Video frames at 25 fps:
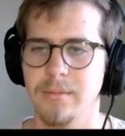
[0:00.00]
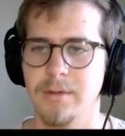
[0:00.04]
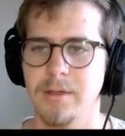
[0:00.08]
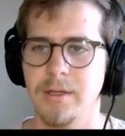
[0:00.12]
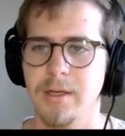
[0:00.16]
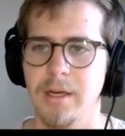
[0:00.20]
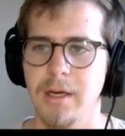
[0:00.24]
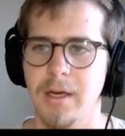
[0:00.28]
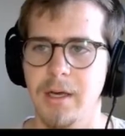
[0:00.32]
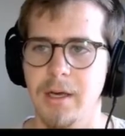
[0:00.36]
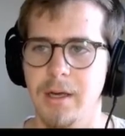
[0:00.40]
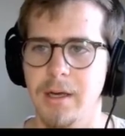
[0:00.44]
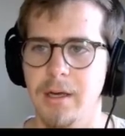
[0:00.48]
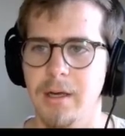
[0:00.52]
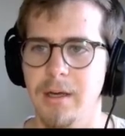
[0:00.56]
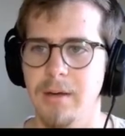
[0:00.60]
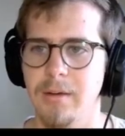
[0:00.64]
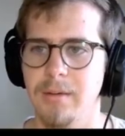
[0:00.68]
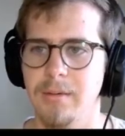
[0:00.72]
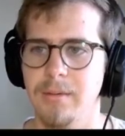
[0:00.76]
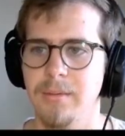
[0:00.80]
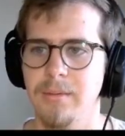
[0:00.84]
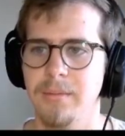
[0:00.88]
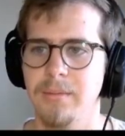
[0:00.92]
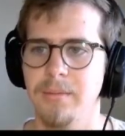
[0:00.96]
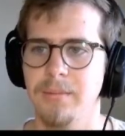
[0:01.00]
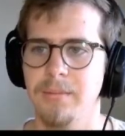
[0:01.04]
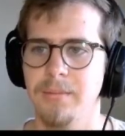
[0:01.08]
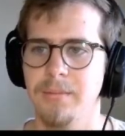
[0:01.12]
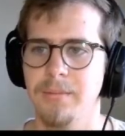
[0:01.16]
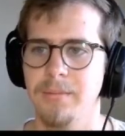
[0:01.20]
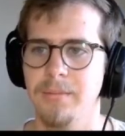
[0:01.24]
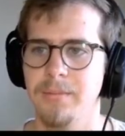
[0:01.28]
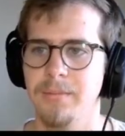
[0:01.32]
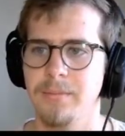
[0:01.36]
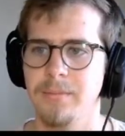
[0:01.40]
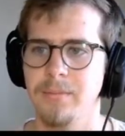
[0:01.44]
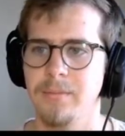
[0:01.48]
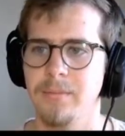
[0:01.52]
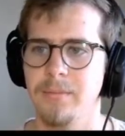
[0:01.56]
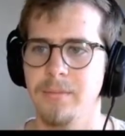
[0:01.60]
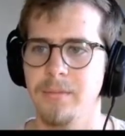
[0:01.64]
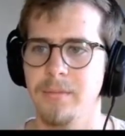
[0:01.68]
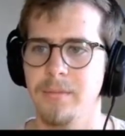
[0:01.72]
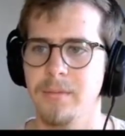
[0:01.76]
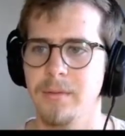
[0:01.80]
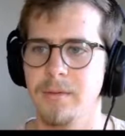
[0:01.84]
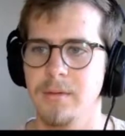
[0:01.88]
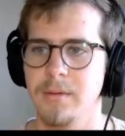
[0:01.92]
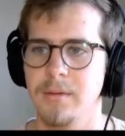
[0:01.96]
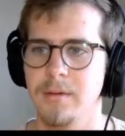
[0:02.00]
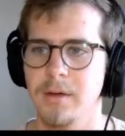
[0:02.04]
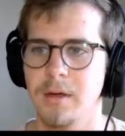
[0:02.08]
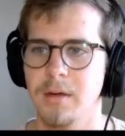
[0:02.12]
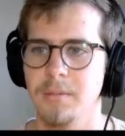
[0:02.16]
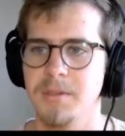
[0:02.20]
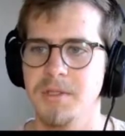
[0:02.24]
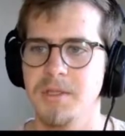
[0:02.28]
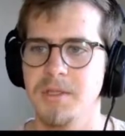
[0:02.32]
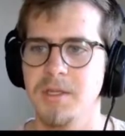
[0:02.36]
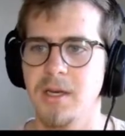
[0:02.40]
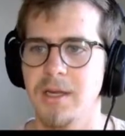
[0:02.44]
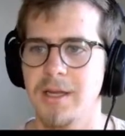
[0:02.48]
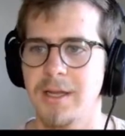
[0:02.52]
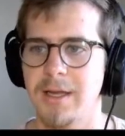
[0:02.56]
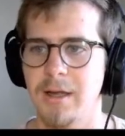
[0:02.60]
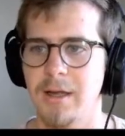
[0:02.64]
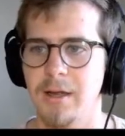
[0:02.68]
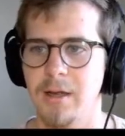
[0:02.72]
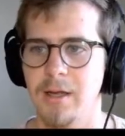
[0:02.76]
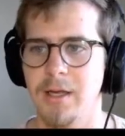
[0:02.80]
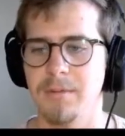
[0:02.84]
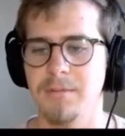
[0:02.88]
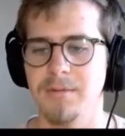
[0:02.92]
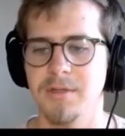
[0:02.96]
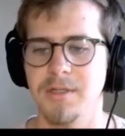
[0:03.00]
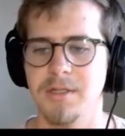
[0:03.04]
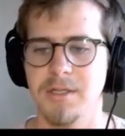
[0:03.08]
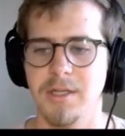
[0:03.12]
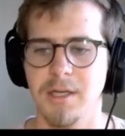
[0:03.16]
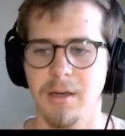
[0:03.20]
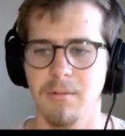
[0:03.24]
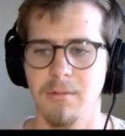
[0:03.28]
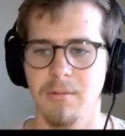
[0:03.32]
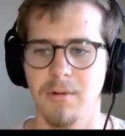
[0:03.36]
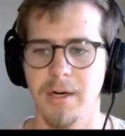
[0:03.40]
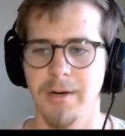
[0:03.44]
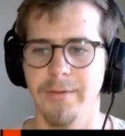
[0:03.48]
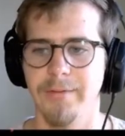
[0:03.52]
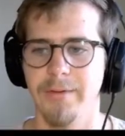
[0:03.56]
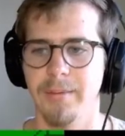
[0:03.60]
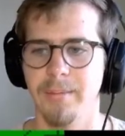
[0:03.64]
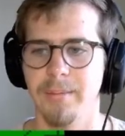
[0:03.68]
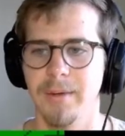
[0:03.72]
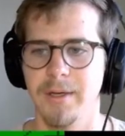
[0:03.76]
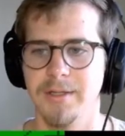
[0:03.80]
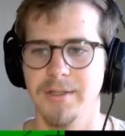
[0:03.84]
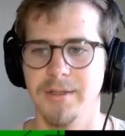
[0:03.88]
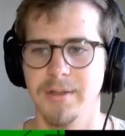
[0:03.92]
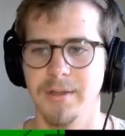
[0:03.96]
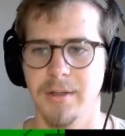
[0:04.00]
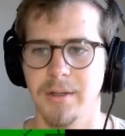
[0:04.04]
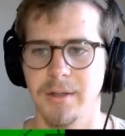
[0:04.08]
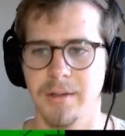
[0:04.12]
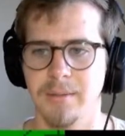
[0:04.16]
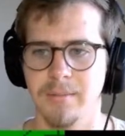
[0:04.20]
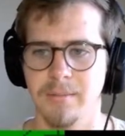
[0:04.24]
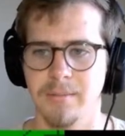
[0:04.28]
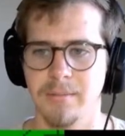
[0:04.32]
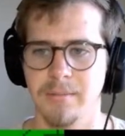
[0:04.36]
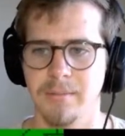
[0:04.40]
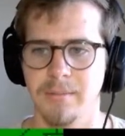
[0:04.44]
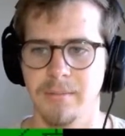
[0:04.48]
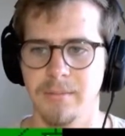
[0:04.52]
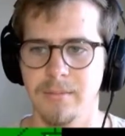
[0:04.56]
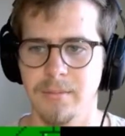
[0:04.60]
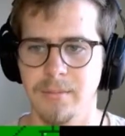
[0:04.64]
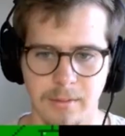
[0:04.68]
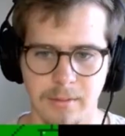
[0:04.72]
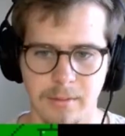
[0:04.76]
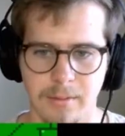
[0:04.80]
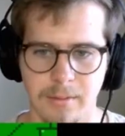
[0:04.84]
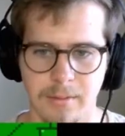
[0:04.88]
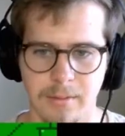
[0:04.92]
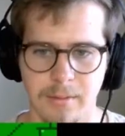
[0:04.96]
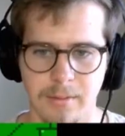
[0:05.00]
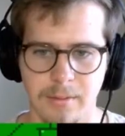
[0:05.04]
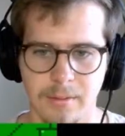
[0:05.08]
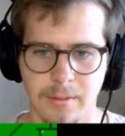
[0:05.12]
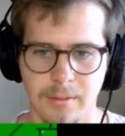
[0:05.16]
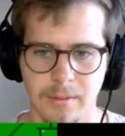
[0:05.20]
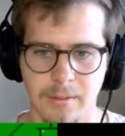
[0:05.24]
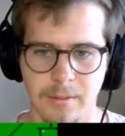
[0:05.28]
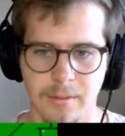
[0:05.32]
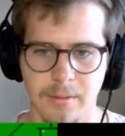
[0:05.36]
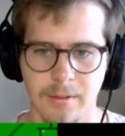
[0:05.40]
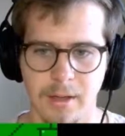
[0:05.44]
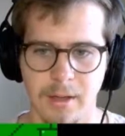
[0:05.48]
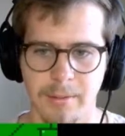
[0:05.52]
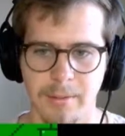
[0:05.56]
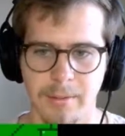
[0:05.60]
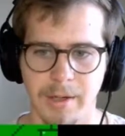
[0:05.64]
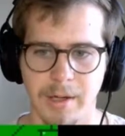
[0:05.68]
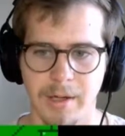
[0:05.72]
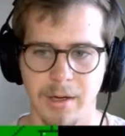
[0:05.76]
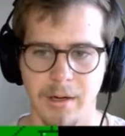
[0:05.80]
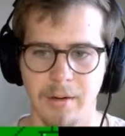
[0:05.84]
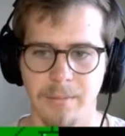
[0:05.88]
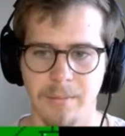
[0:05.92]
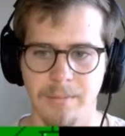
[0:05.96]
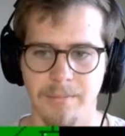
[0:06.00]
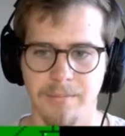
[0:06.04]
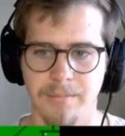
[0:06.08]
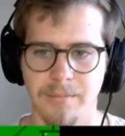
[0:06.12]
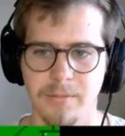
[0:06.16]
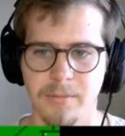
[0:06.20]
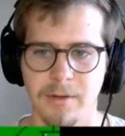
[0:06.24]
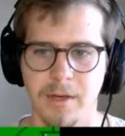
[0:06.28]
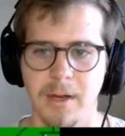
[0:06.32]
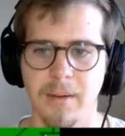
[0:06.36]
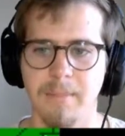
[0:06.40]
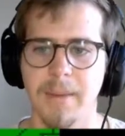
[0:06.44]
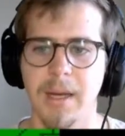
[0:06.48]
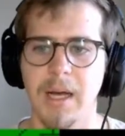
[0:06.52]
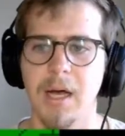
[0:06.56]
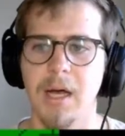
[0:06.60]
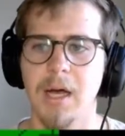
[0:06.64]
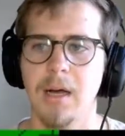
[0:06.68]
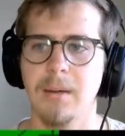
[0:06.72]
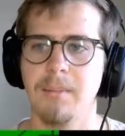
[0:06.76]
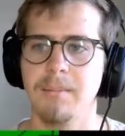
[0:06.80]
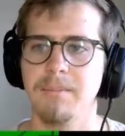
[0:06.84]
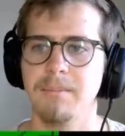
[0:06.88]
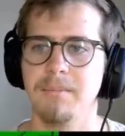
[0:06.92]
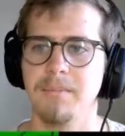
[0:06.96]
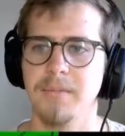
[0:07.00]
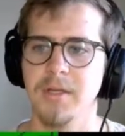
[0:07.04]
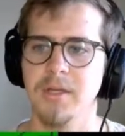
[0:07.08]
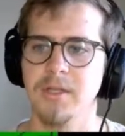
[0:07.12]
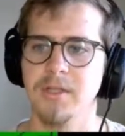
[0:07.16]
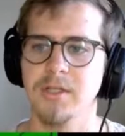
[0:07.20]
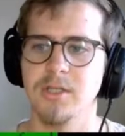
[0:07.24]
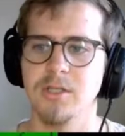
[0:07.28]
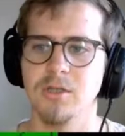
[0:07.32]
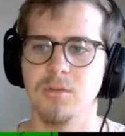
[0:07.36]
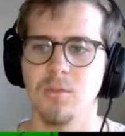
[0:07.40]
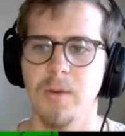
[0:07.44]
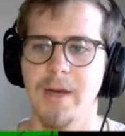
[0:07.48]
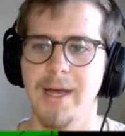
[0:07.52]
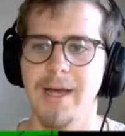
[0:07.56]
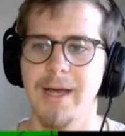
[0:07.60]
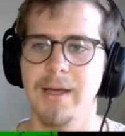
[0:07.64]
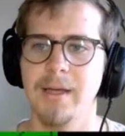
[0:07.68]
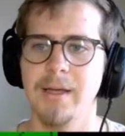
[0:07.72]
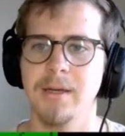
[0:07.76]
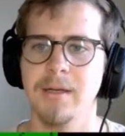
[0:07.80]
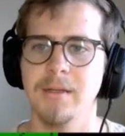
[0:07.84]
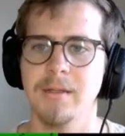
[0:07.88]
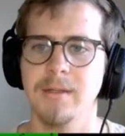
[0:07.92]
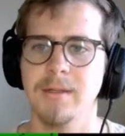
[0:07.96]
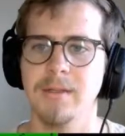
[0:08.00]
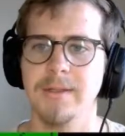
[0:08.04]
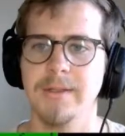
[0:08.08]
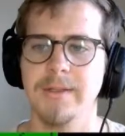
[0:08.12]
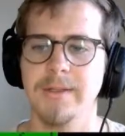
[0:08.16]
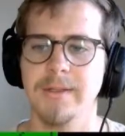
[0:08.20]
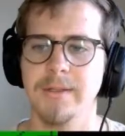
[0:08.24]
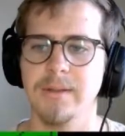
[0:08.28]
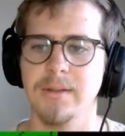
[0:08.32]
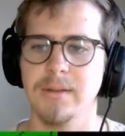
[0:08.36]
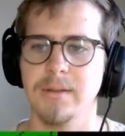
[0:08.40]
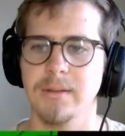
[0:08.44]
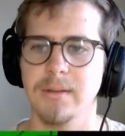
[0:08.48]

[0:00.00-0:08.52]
Okay. I'm just gonna kill him just to get rid of him, basically. There we go. Got a bomb. Swaggins.